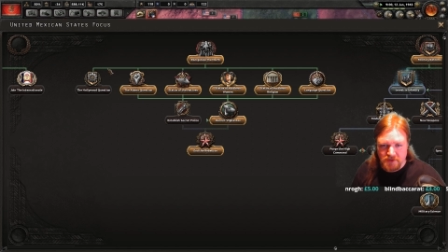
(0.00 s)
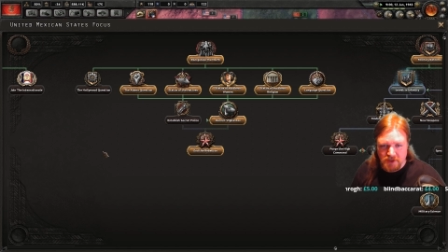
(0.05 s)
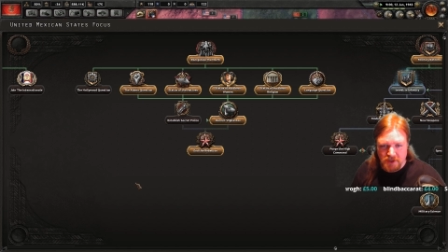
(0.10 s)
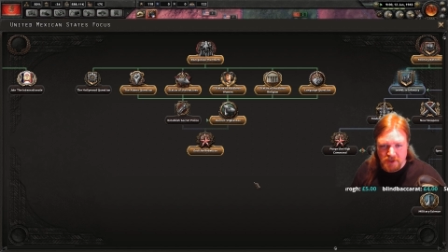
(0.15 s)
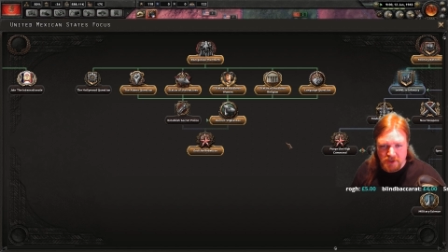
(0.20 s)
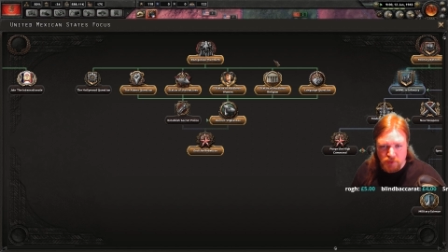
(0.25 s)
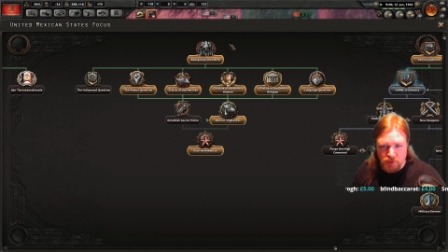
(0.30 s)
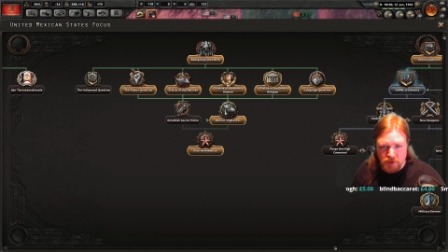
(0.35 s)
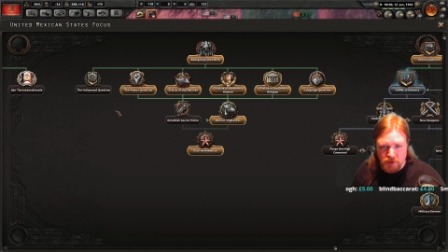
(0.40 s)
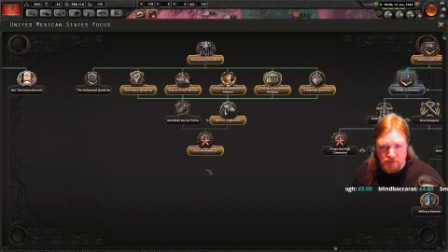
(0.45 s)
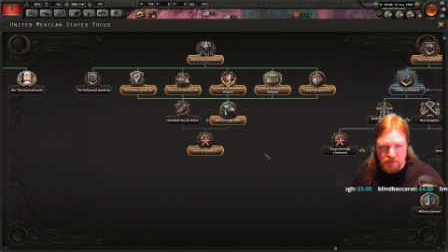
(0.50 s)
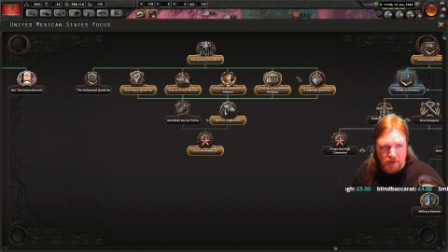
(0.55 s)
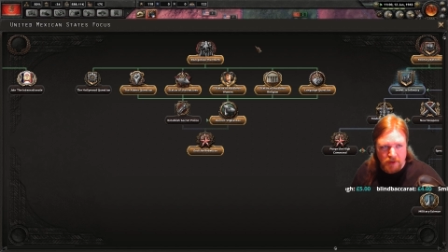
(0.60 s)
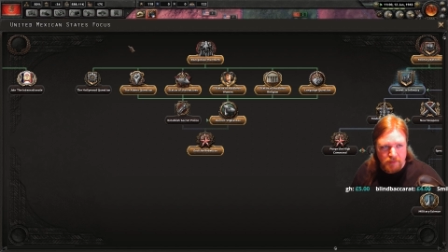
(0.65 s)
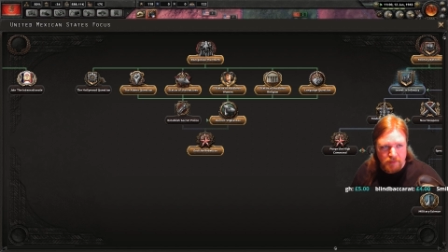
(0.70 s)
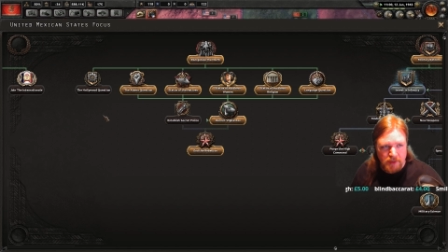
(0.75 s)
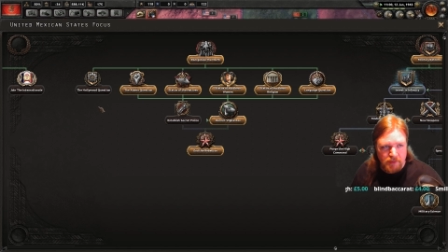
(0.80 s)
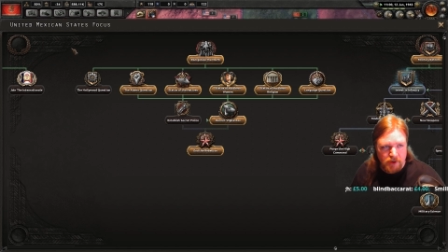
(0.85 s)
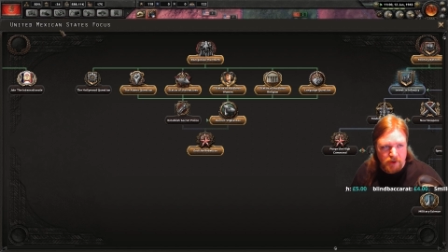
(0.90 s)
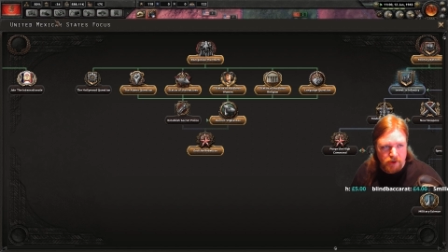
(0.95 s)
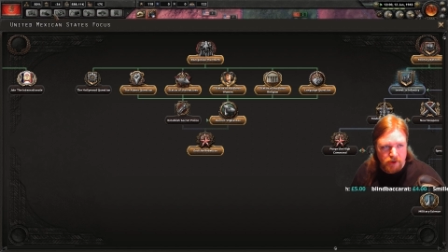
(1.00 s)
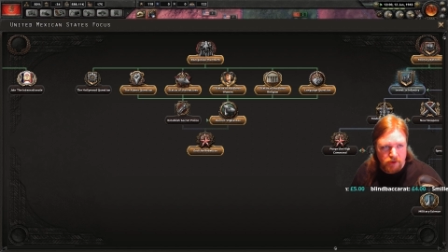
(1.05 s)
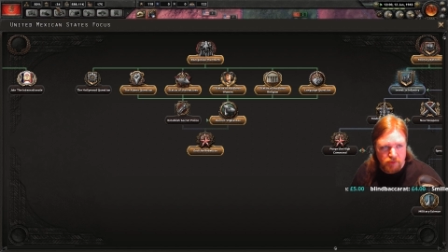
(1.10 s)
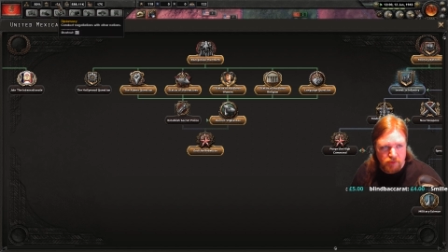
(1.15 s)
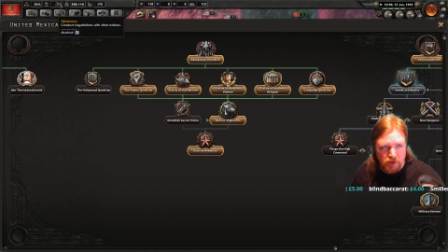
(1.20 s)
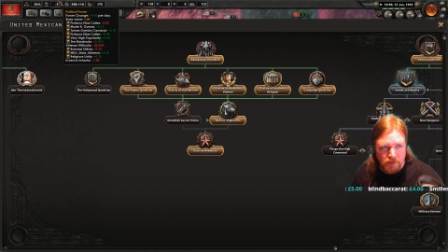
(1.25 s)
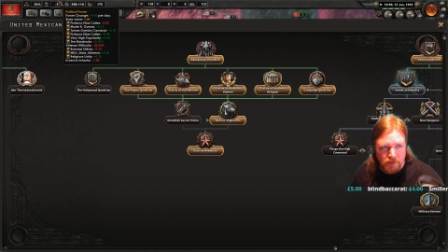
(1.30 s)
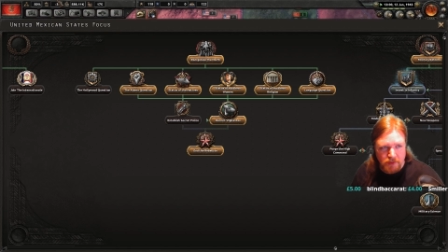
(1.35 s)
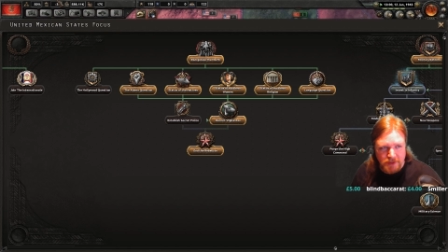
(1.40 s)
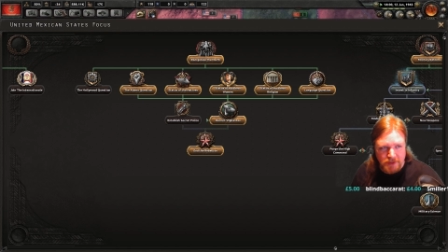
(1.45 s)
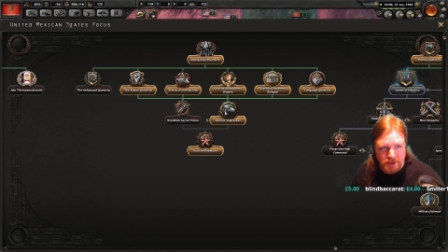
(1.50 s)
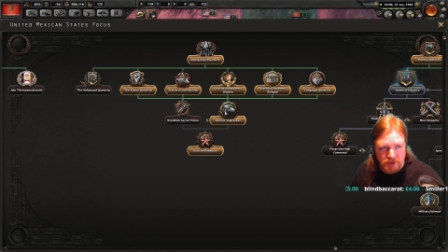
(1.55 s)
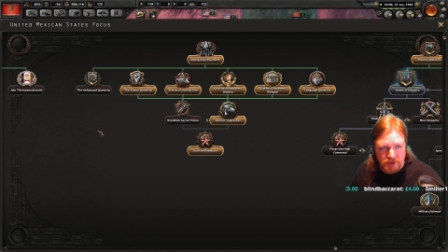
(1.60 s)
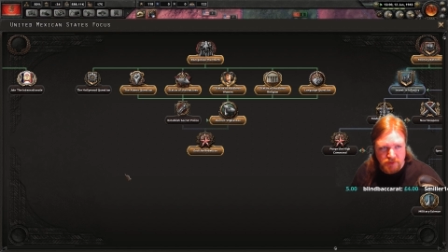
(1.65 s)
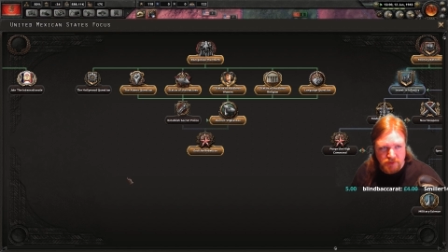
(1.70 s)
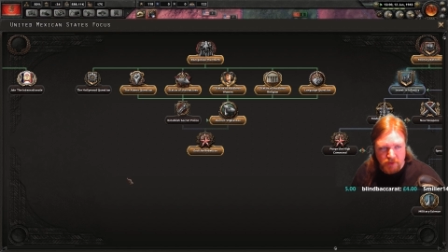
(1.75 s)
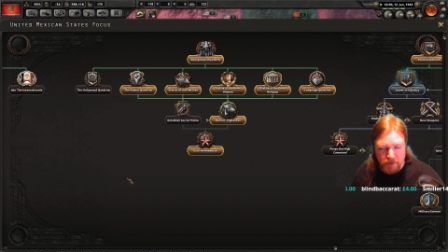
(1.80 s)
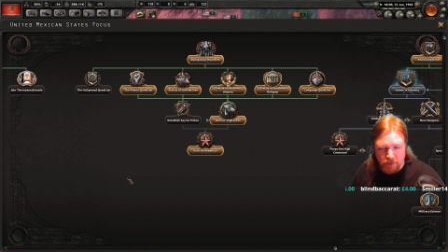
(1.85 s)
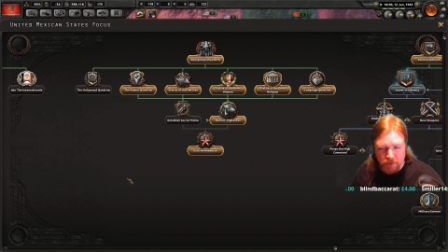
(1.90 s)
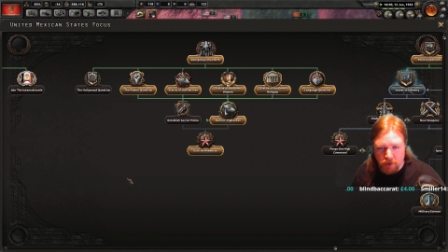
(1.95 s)
So this was a big part of the problem. This is
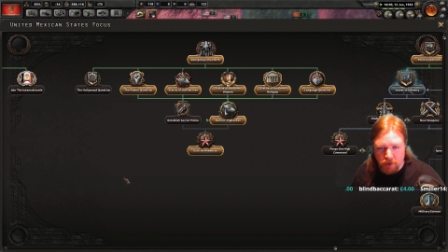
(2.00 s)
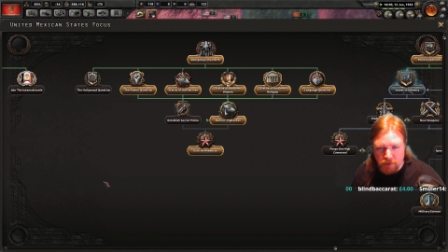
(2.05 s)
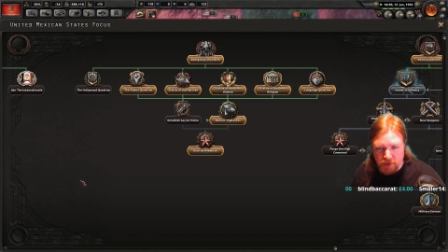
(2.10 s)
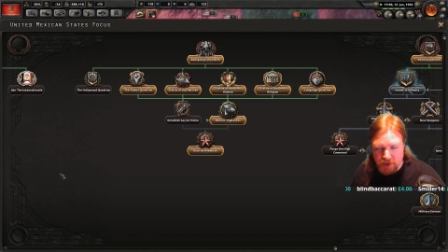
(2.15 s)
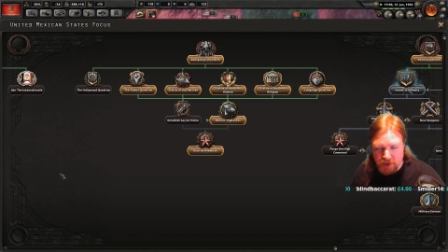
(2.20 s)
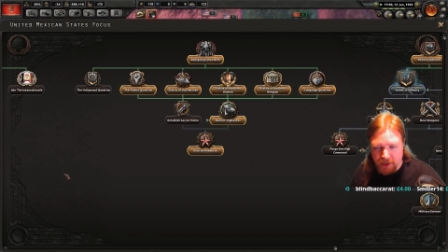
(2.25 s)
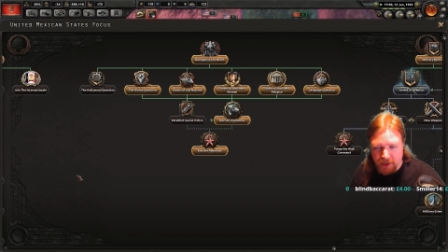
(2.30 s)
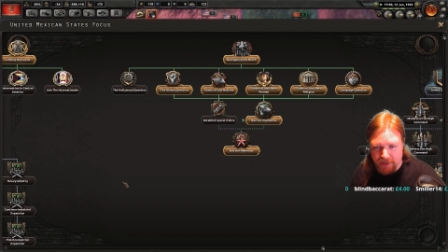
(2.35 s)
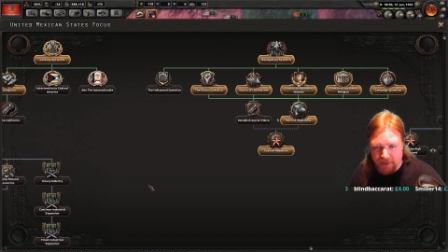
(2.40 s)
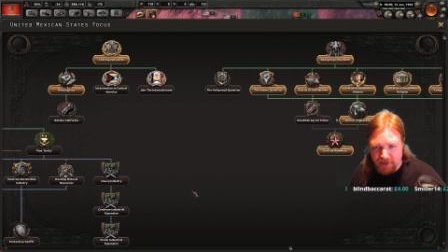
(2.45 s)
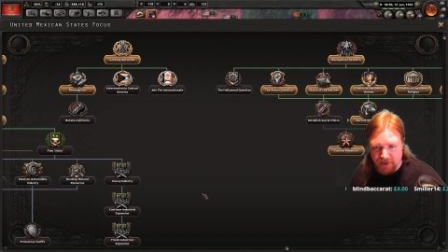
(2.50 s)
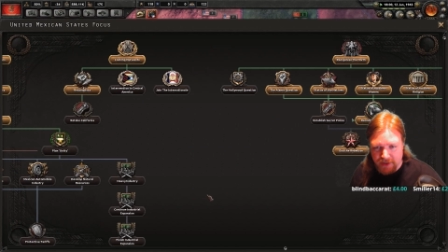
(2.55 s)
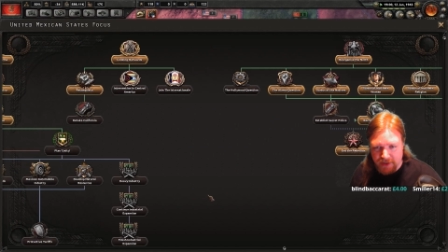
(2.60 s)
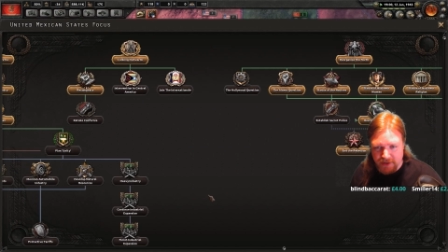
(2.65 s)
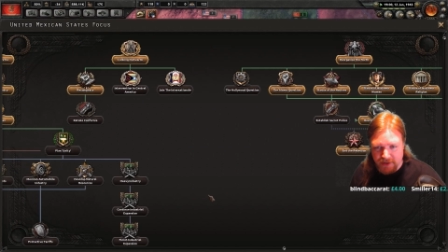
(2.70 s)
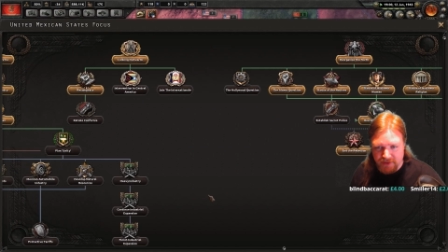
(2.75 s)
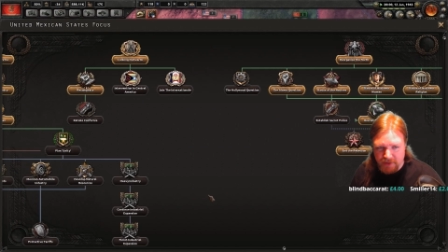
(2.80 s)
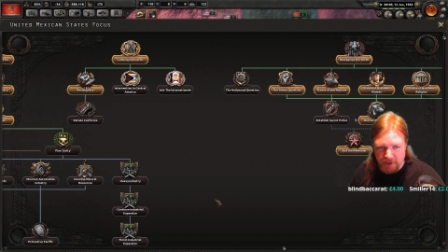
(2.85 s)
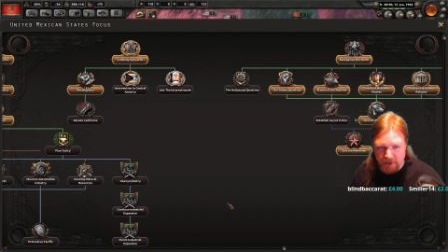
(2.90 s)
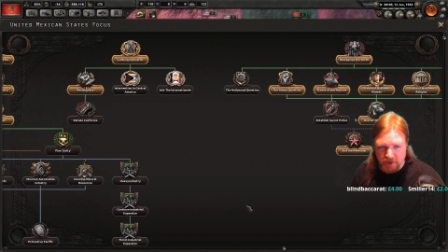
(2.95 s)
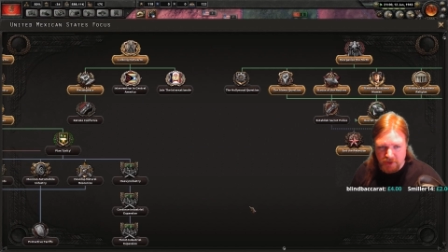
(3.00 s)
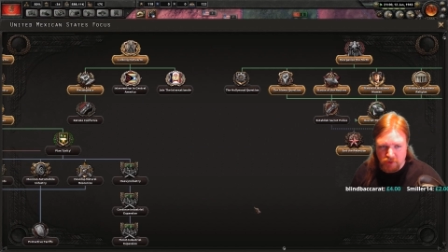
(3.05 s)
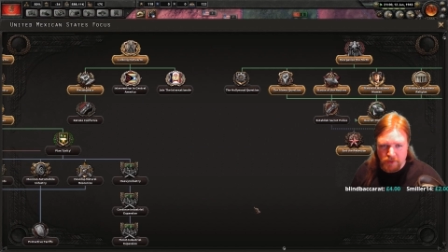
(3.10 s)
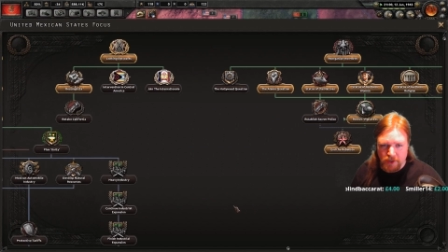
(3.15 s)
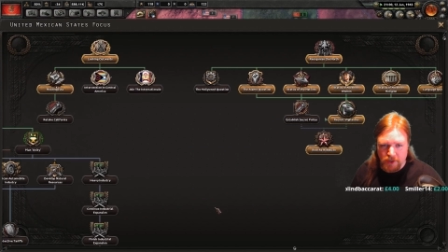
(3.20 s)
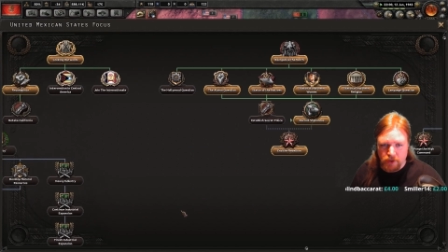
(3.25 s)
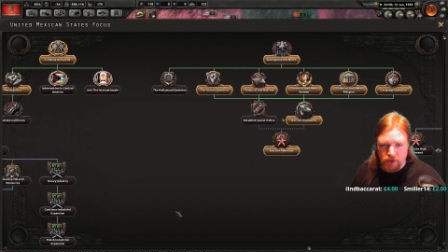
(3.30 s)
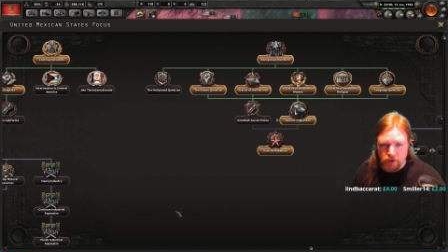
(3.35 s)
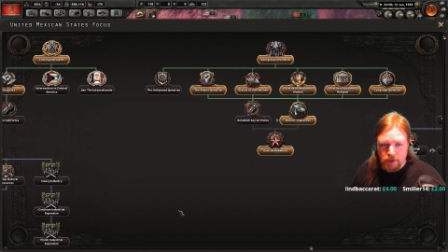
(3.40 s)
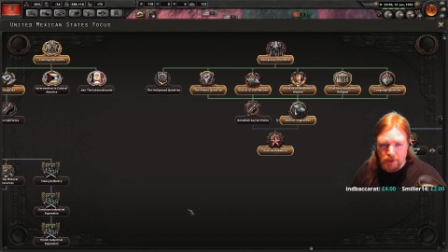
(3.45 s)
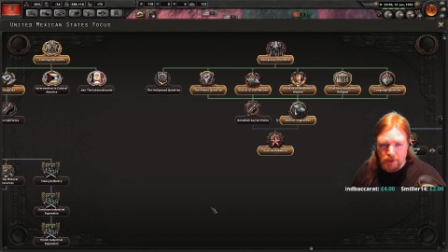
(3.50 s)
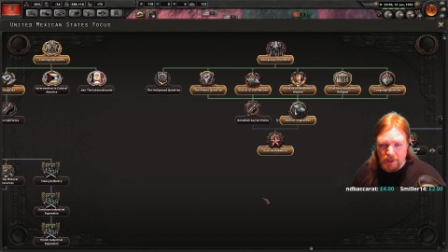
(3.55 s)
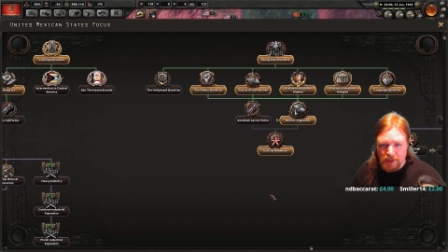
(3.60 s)
probably why we still have negative political power.